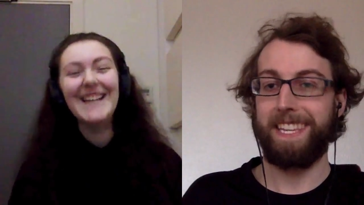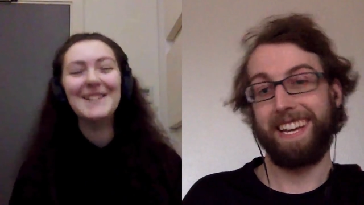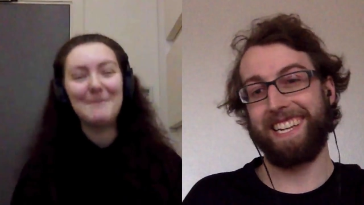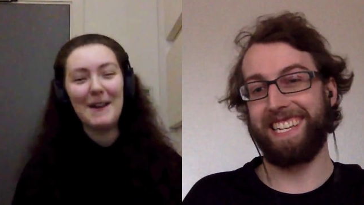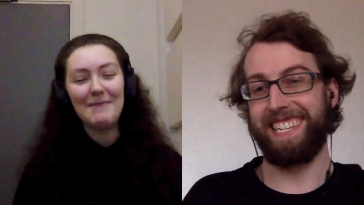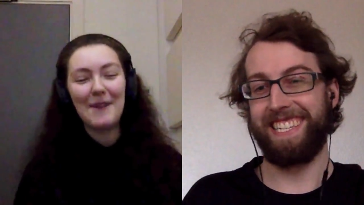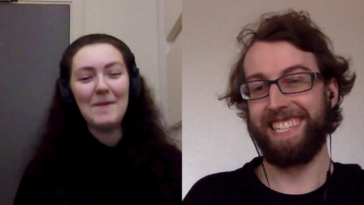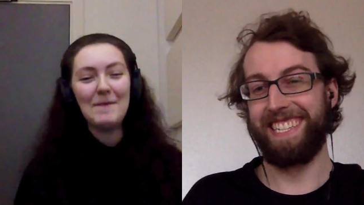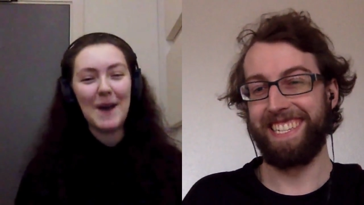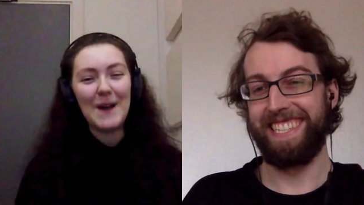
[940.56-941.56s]
Speaker 1: yeah. to make my
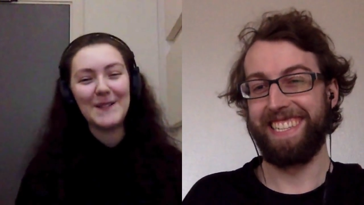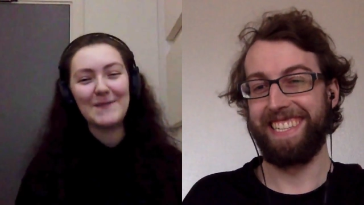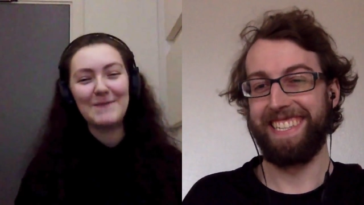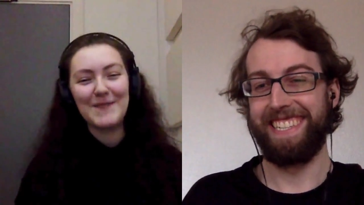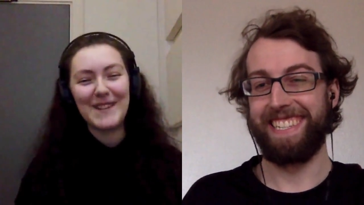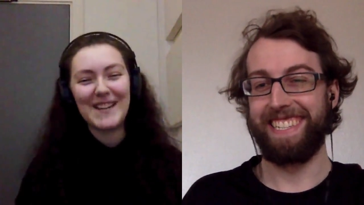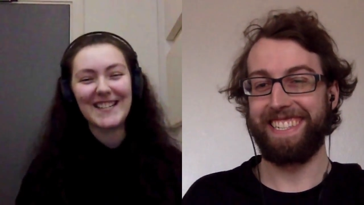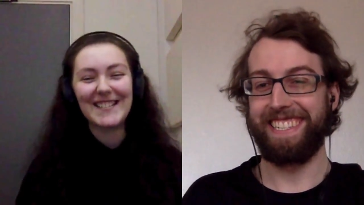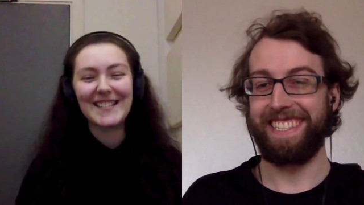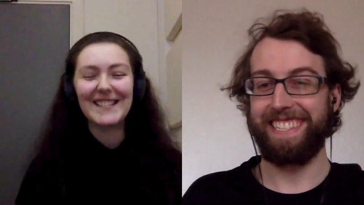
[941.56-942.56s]
own personal
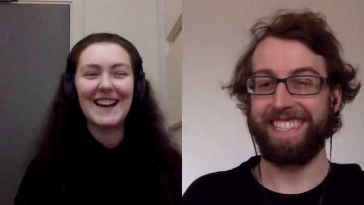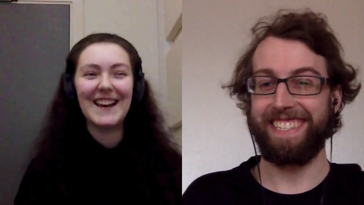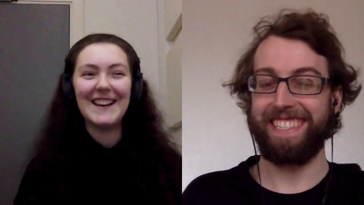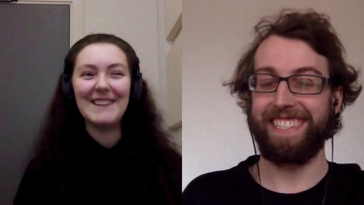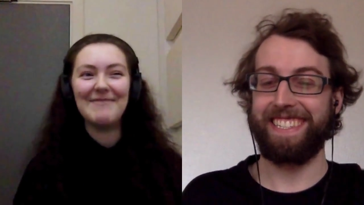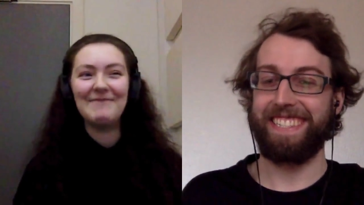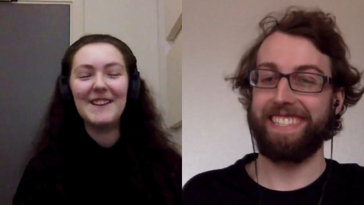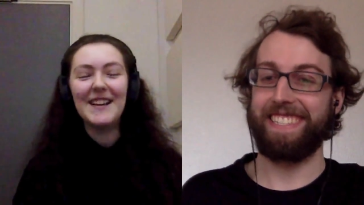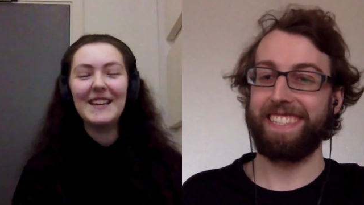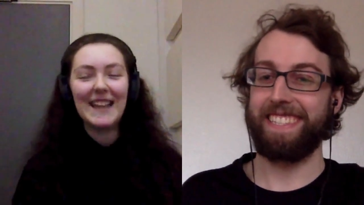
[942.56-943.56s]
projects um,
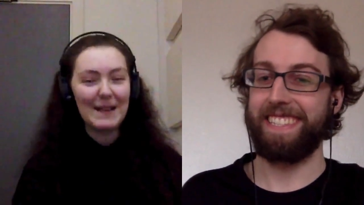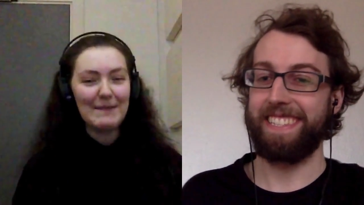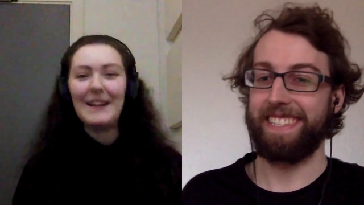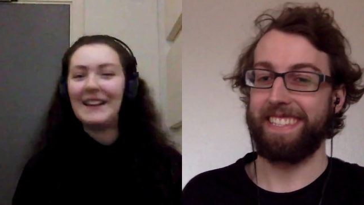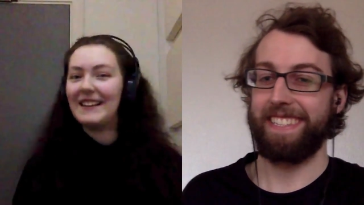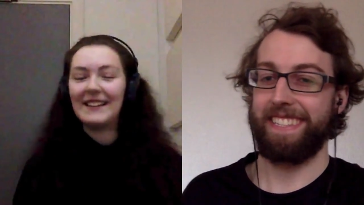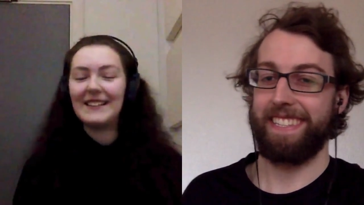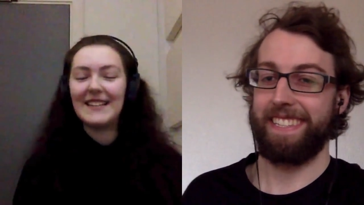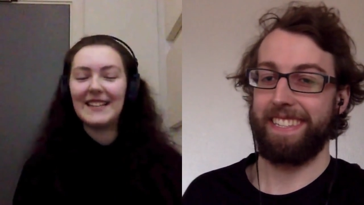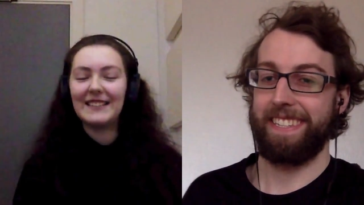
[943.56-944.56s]
that'd be like
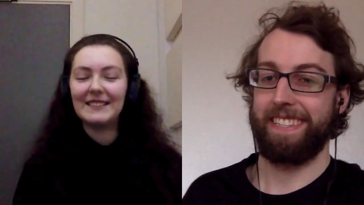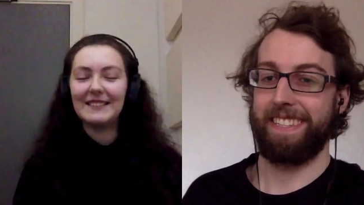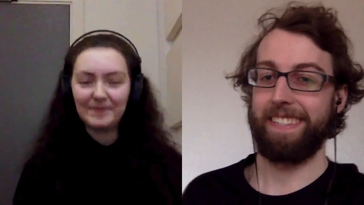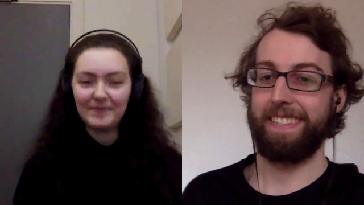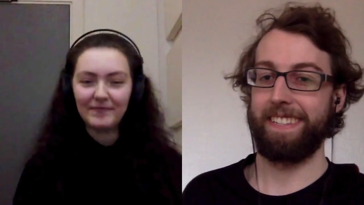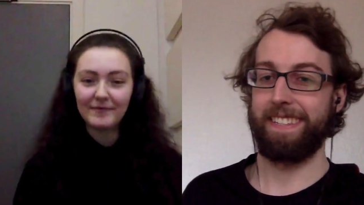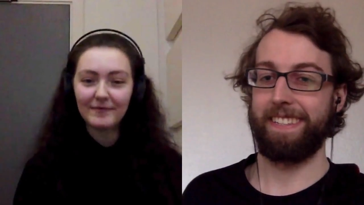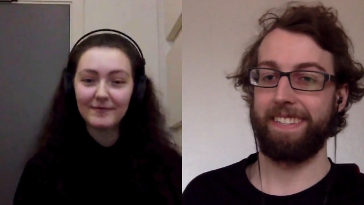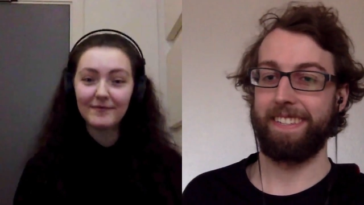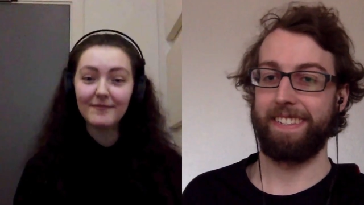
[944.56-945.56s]
ideal.
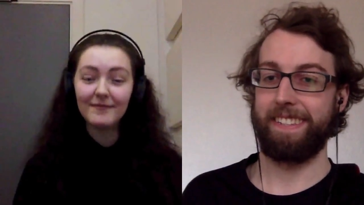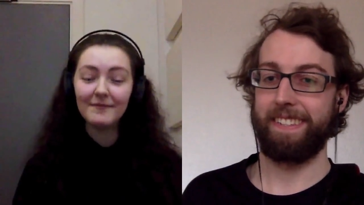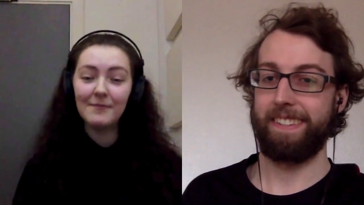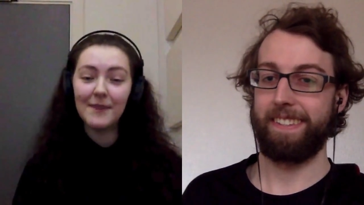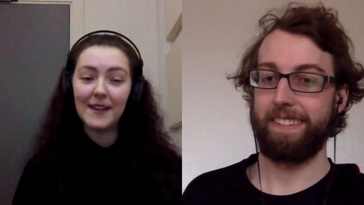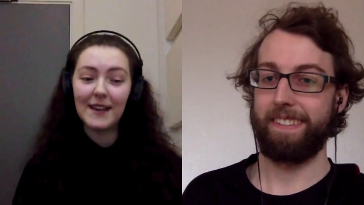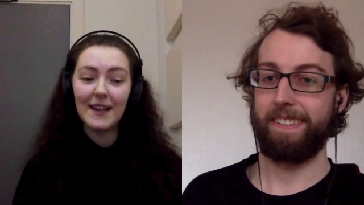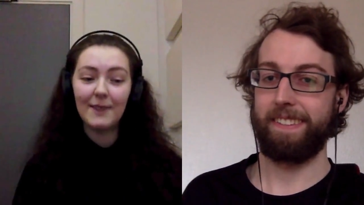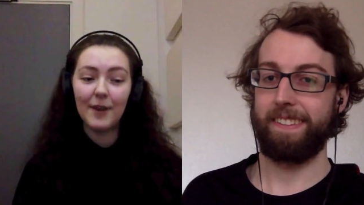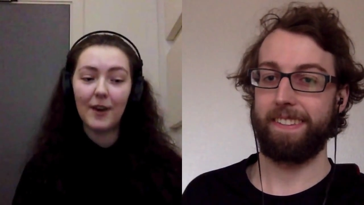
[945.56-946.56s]
But
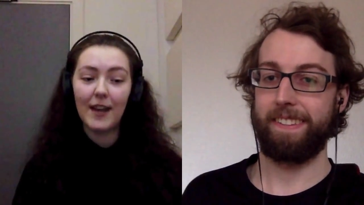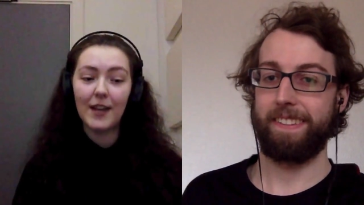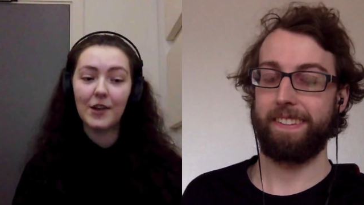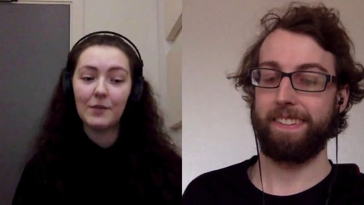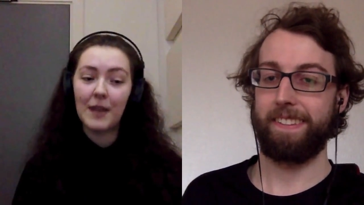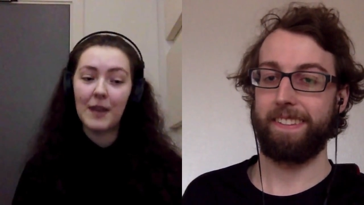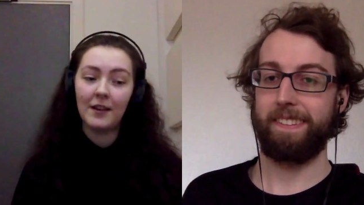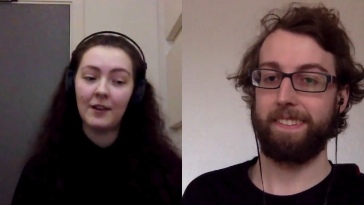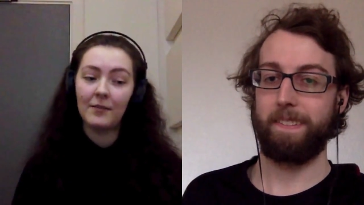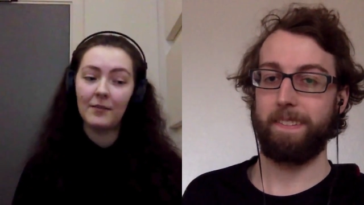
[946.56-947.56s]
if I could make
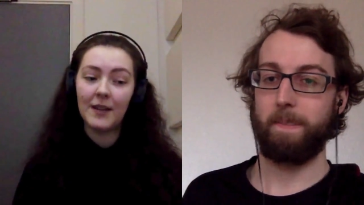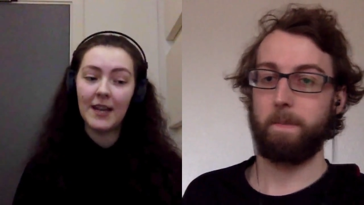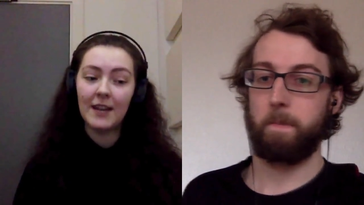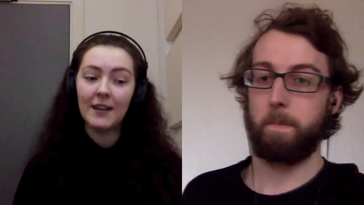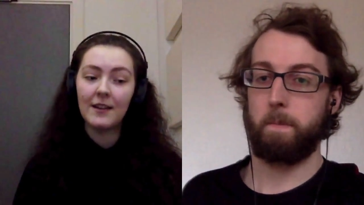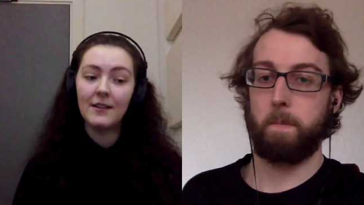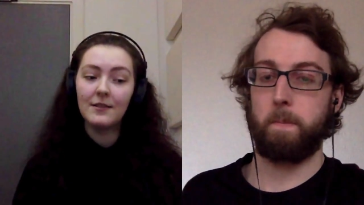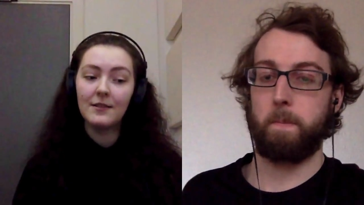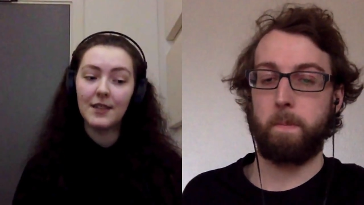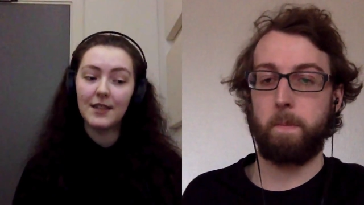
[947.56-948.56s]
enough money
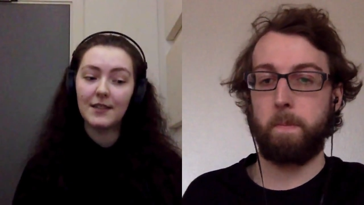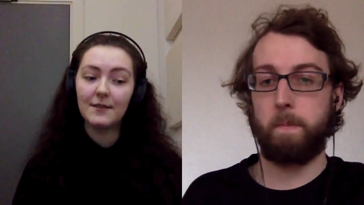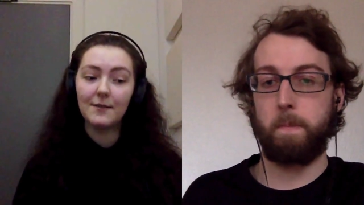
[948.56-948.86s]
just